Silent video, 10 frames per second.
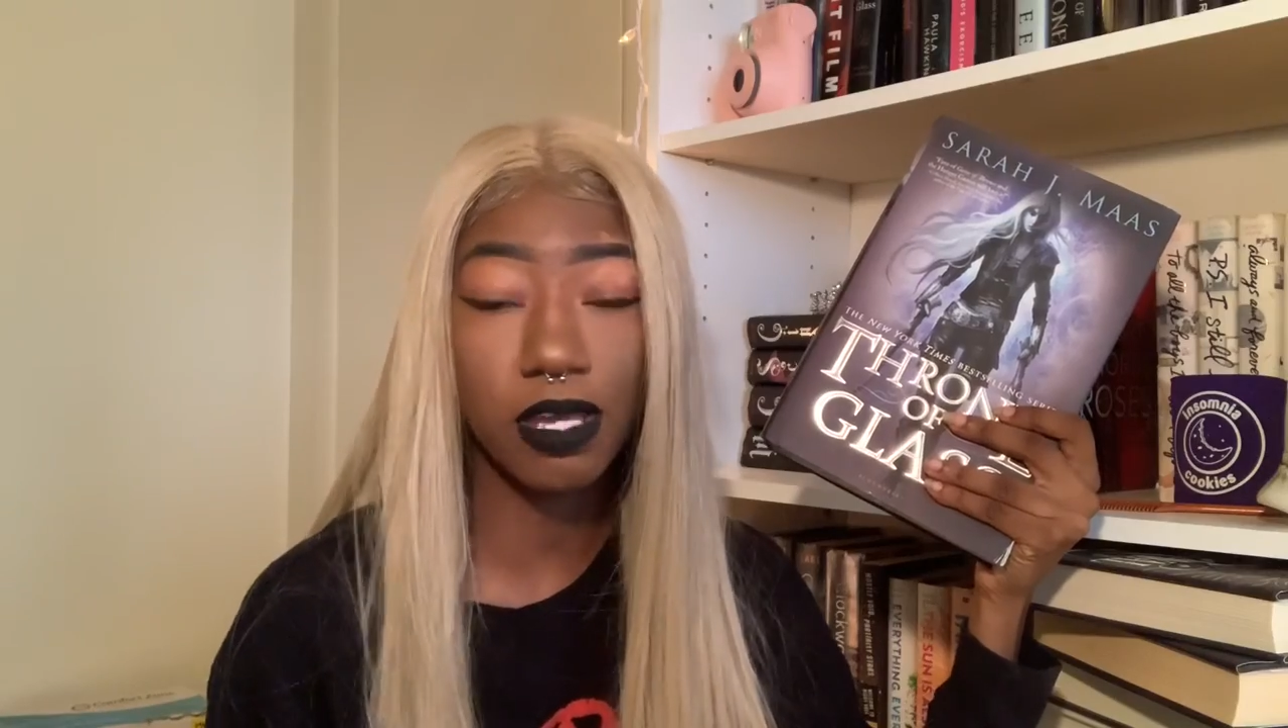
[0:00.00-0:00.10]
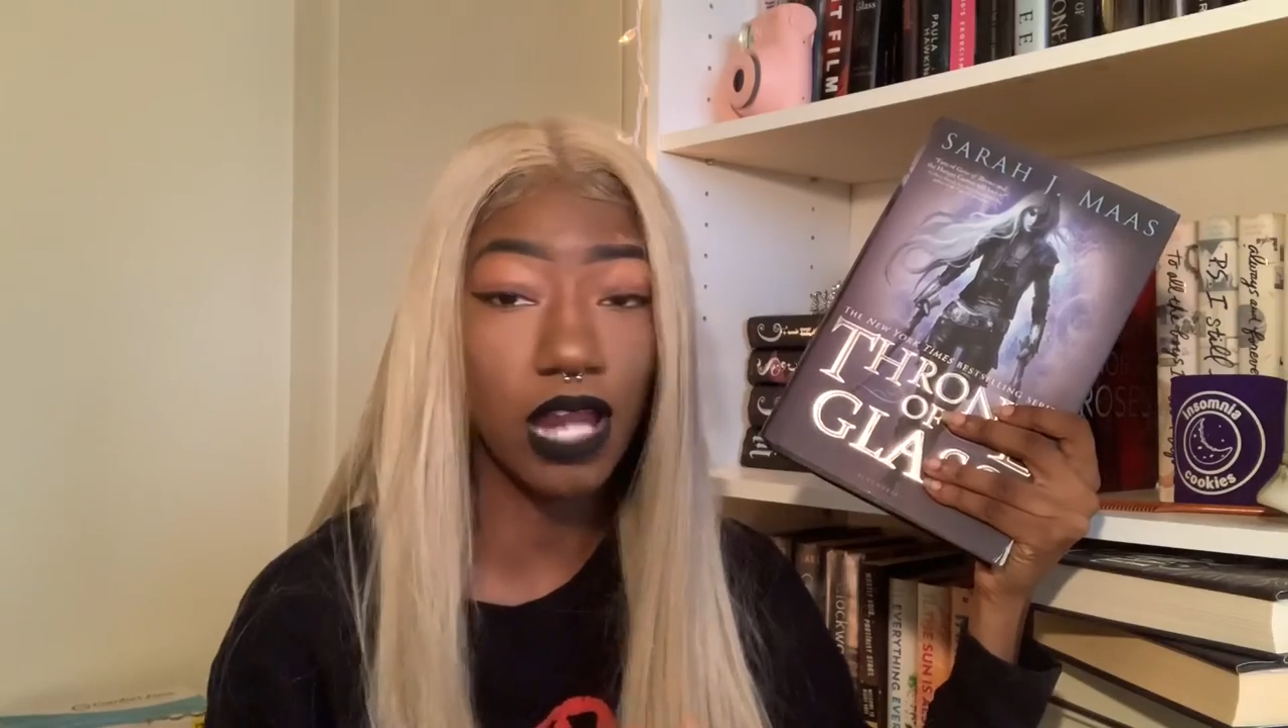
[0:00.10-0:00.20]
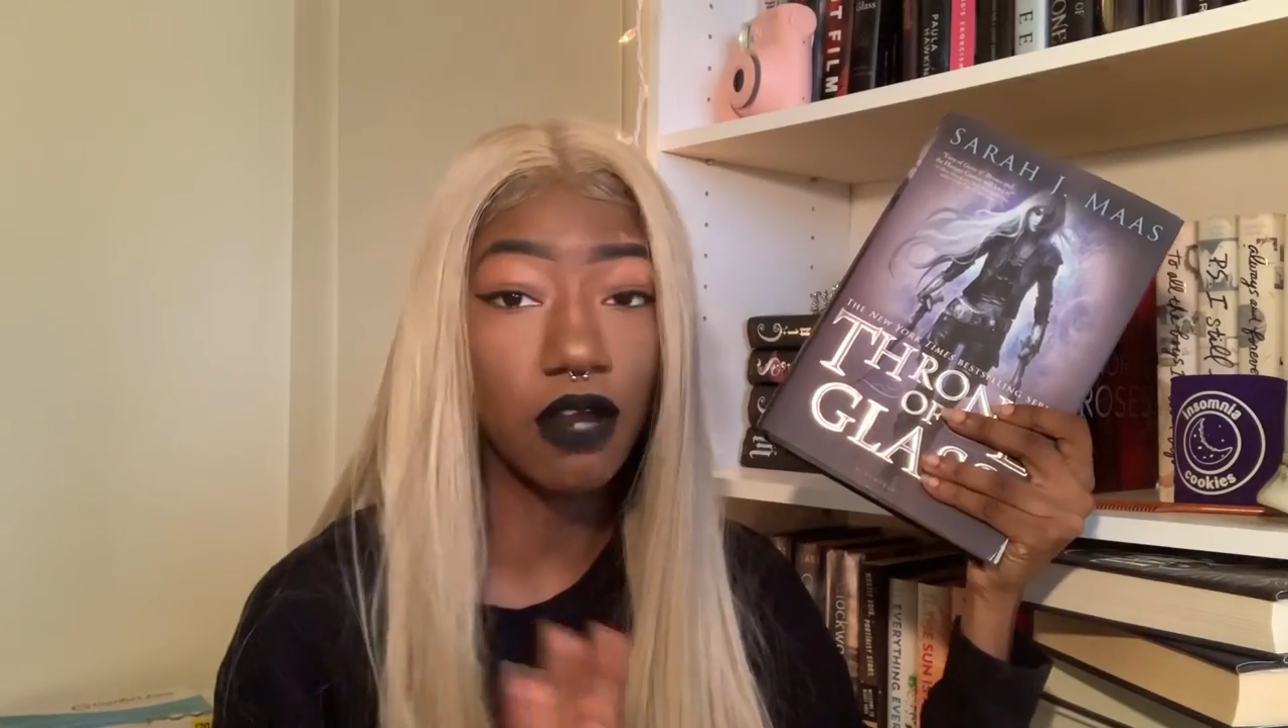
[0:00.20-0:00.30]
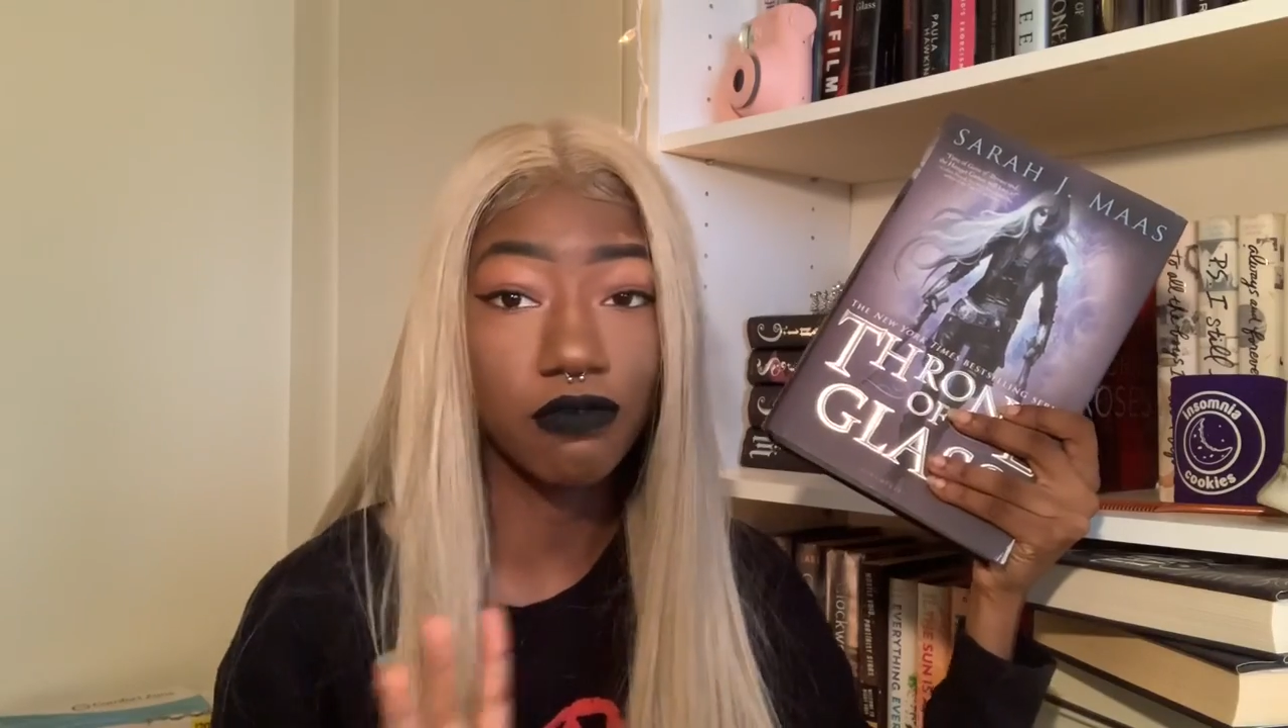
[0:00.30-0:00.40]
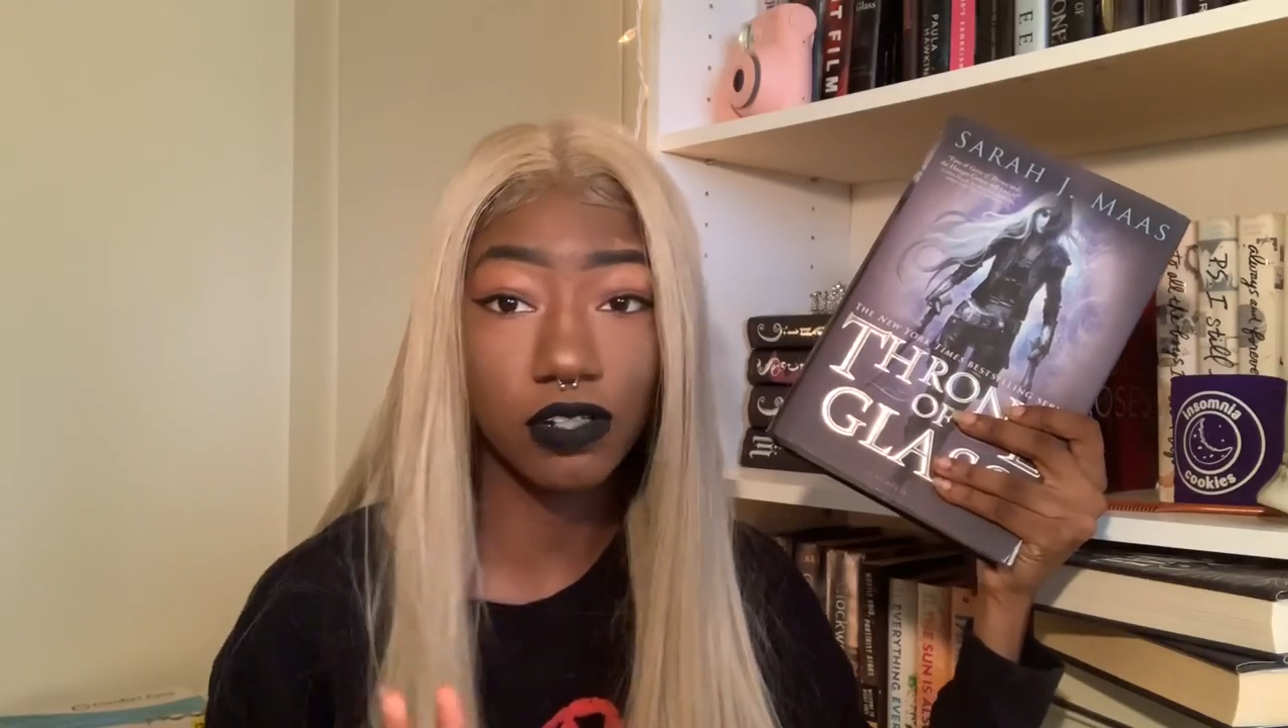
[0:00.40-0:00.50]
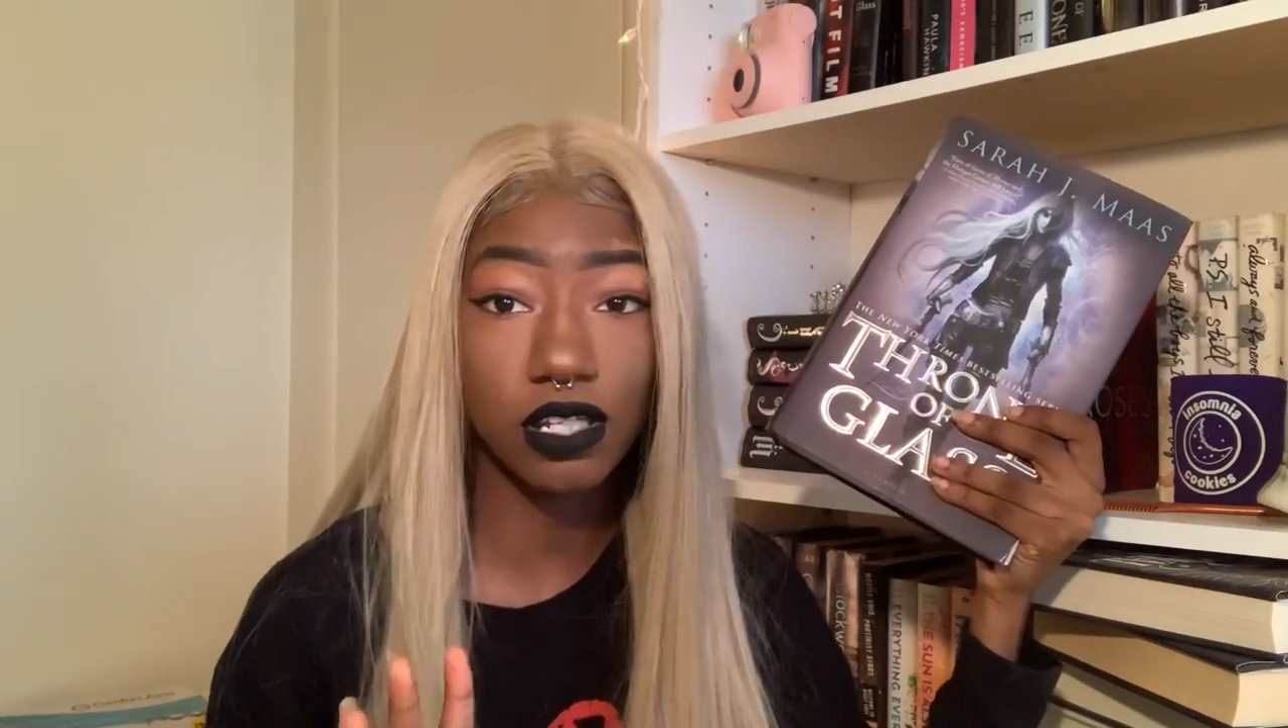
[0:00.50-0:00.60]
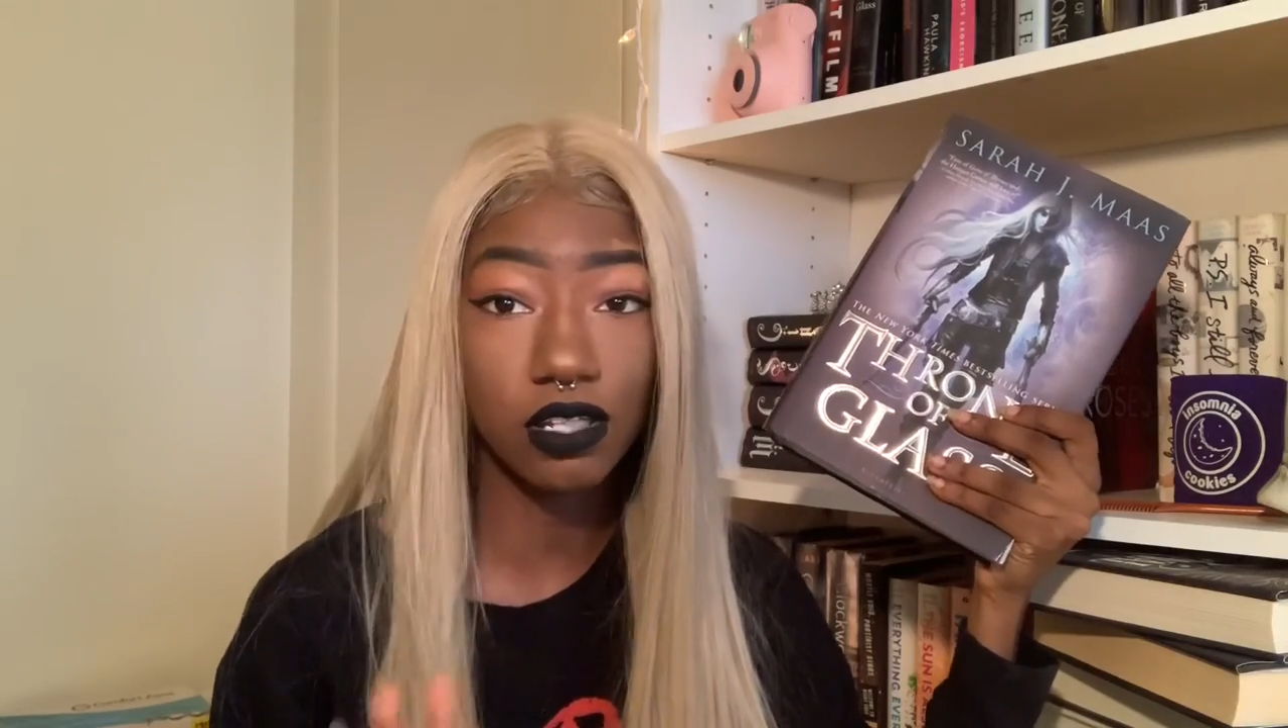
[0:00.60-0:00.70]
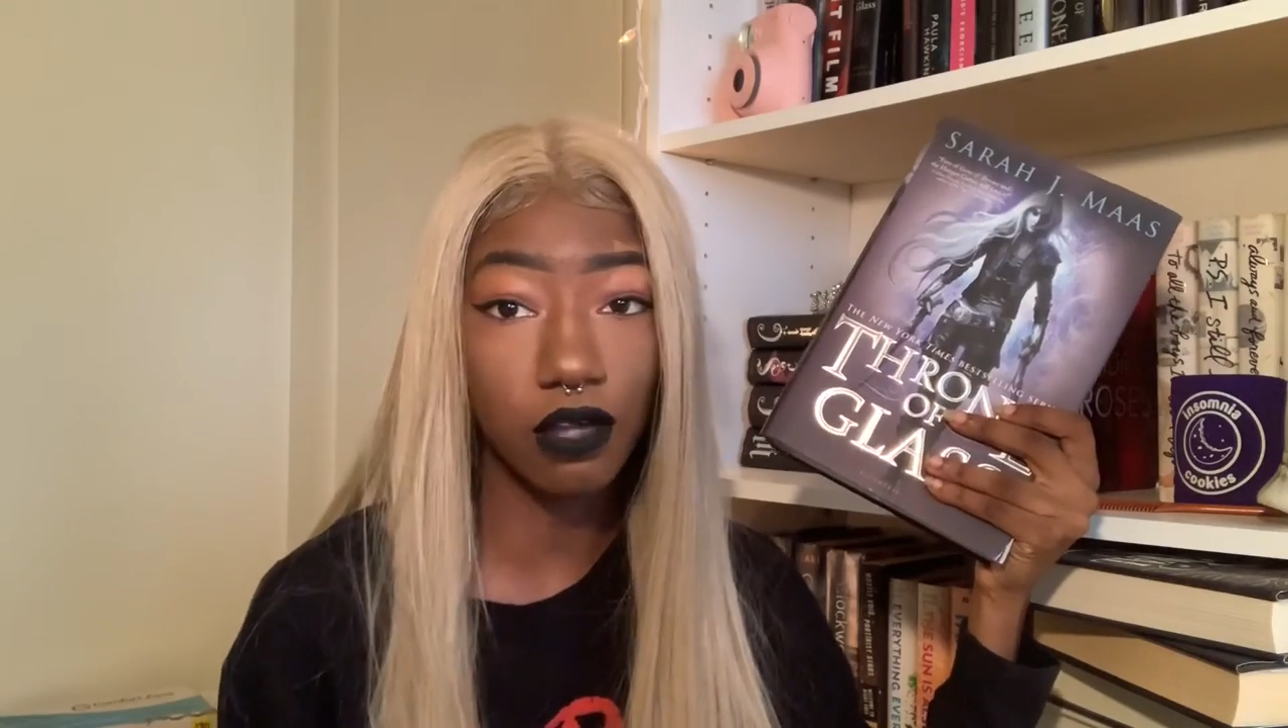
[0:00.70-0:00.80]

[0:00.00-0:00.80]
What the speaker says: and I freaking